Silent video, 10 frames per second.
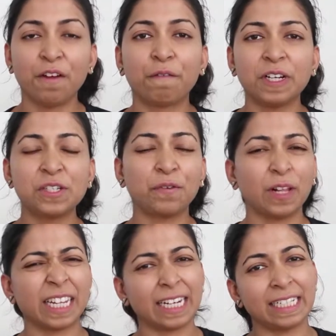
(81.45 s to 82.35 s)
First of
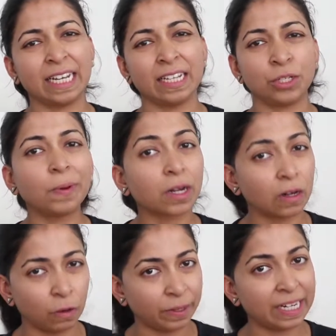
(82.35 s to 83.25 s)
all, the idea that you are
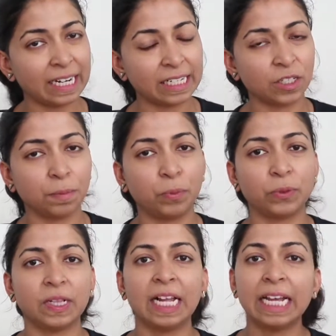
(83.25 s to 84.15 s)
chlorinating your
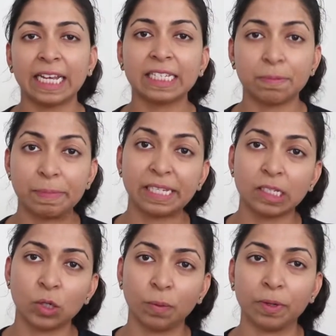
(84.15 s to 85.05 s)
pool is a
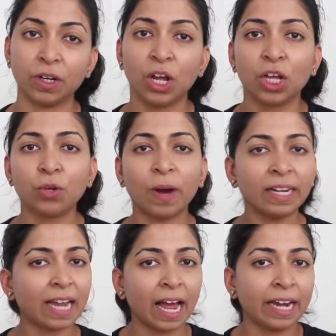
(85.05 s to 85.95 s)
misnomer. You
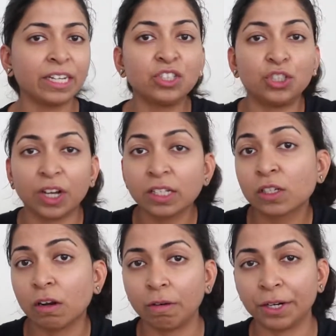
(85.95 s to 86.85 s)
aren't adding
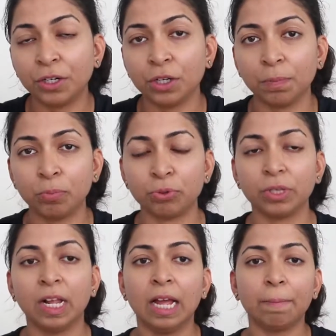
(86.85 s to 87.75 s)
just chlorine to your
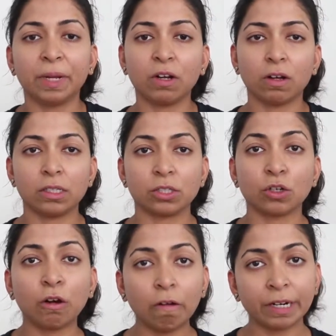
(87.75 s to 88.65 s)
pool because
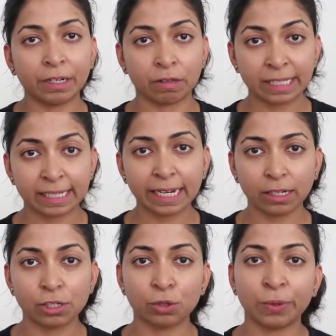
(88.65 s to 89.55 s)
chlorine or
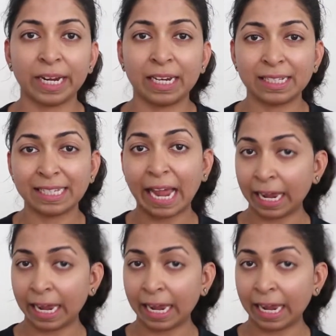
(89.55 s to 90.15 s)
Cl2 in its